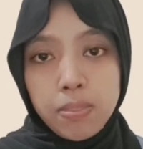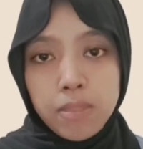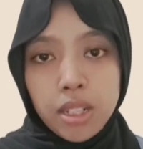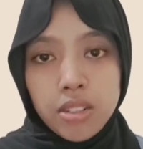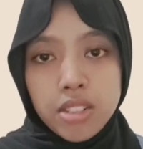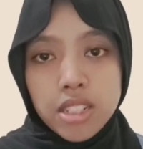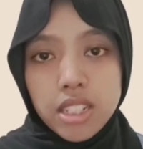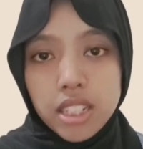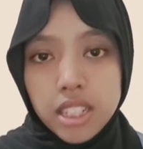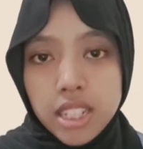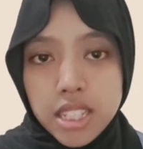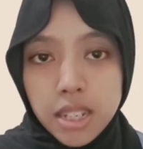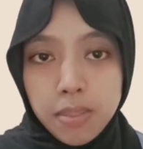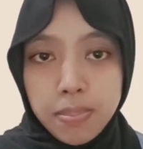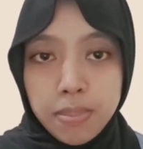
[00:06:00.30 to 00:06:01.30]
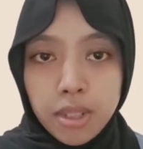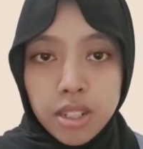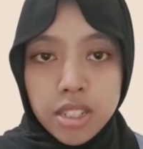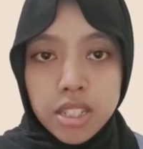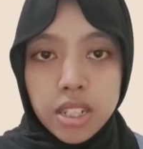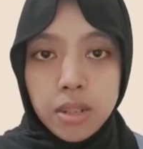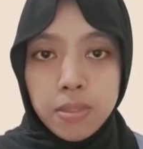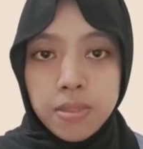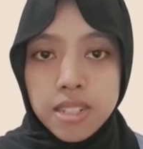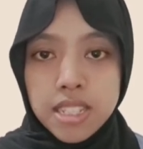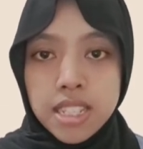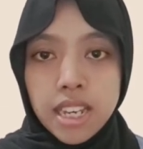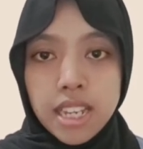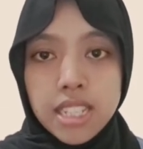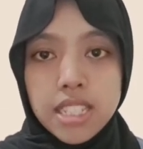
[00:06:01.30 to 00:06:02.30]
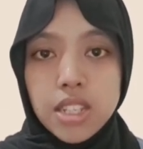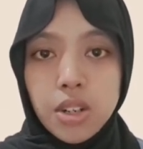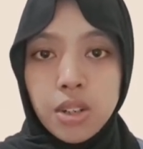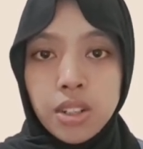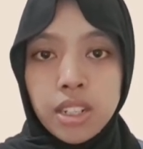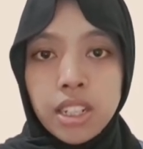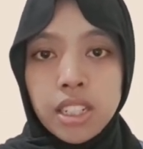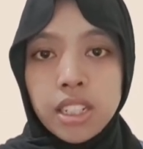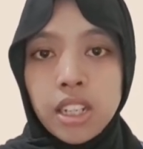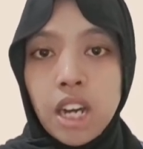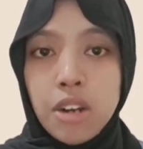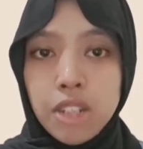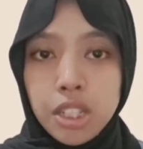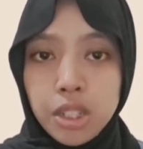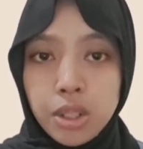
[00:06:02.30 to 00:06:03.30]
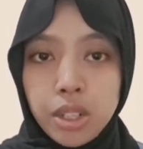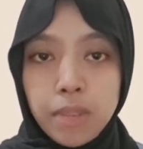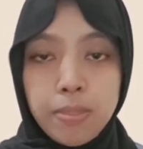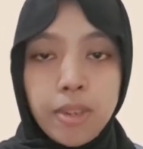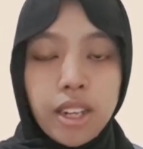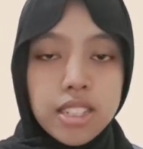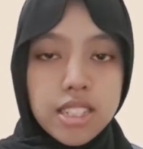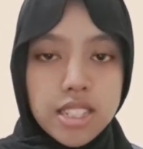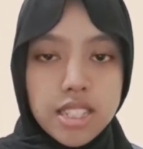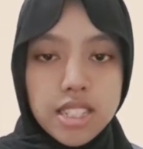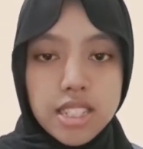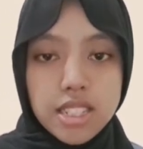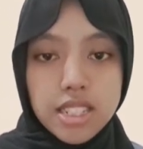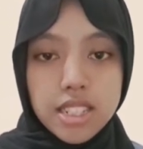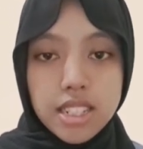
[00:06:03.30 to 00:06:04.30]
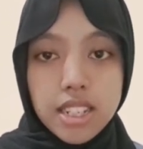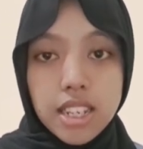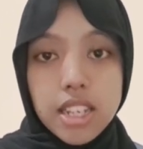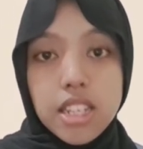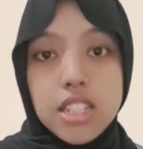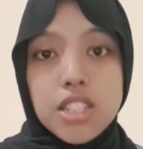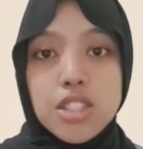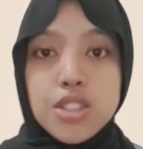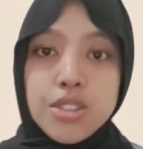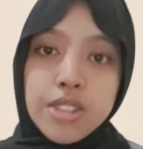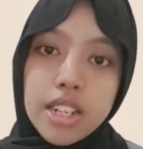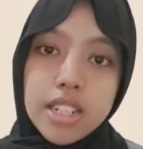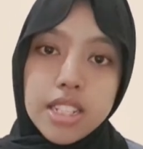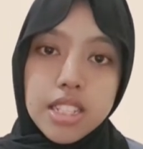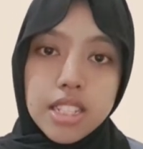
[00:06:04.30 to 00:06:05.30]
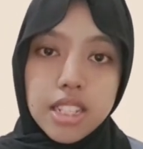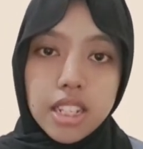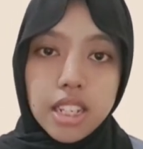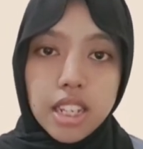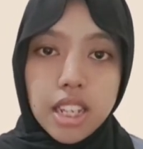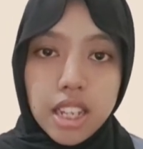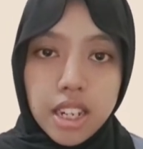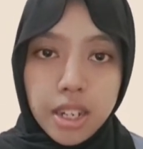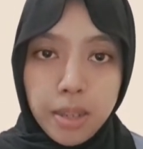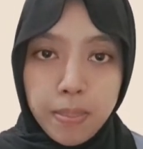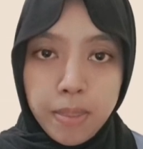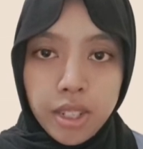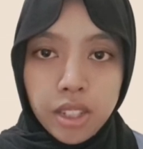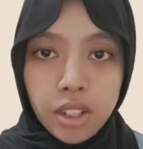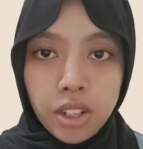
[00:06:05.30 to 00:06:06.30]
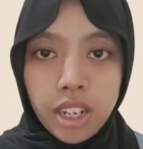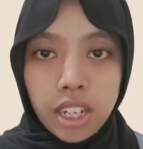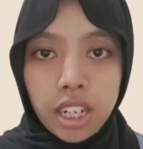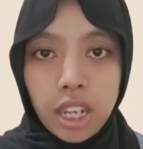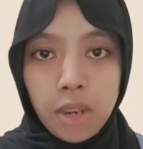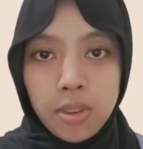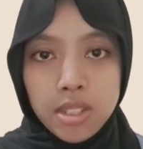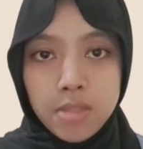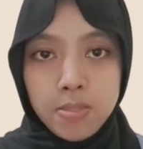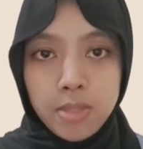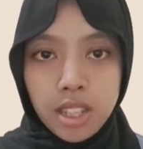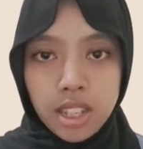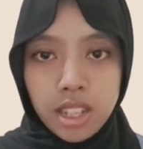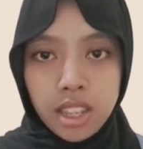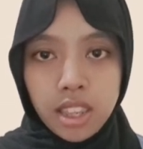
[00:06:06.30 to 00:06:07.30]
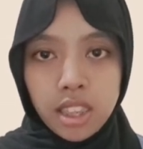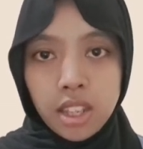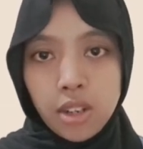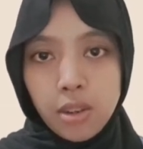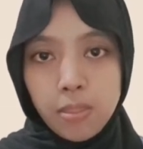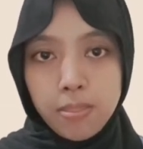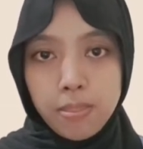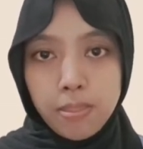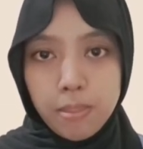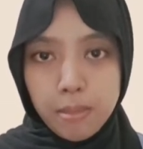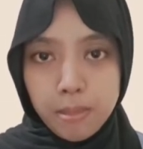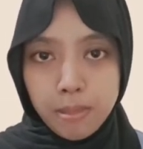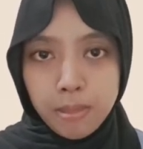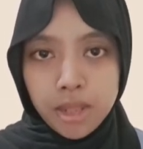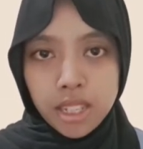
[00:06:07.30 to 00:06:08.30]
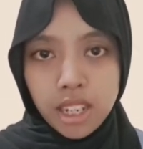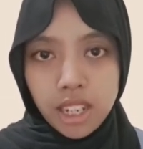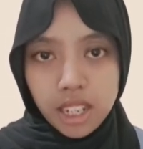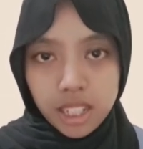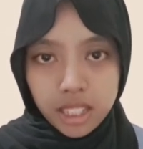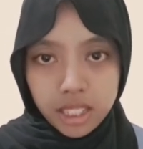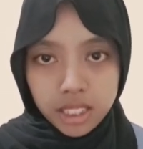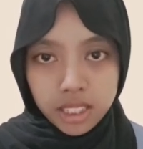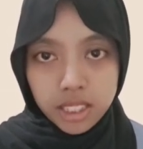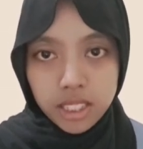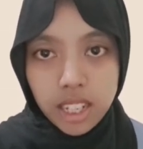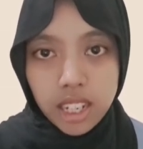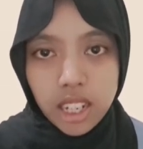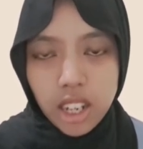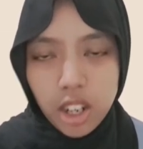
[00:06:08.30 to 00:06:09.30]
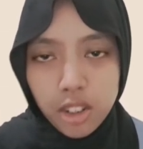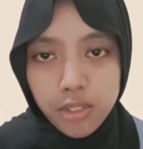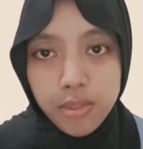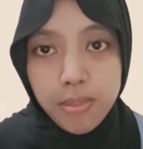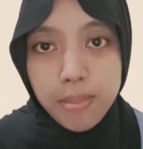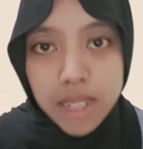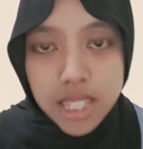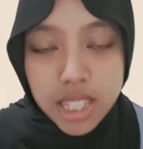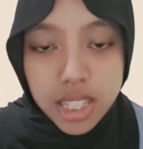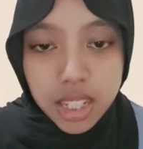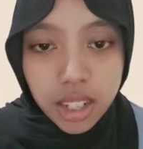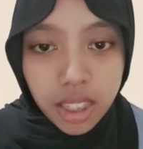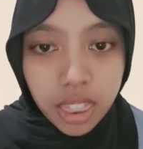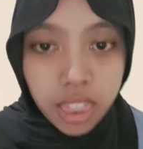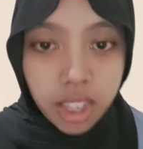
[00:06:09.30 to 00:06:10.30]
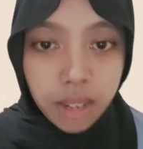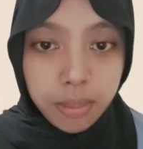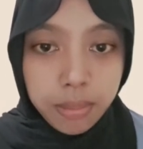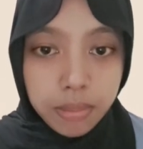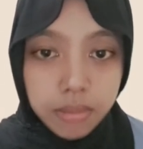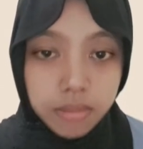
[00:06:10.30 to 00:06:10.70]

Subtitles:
approach, this approach emphasizes oral the auditory practice. Students repeat correct language patterns though methodical of mastered them.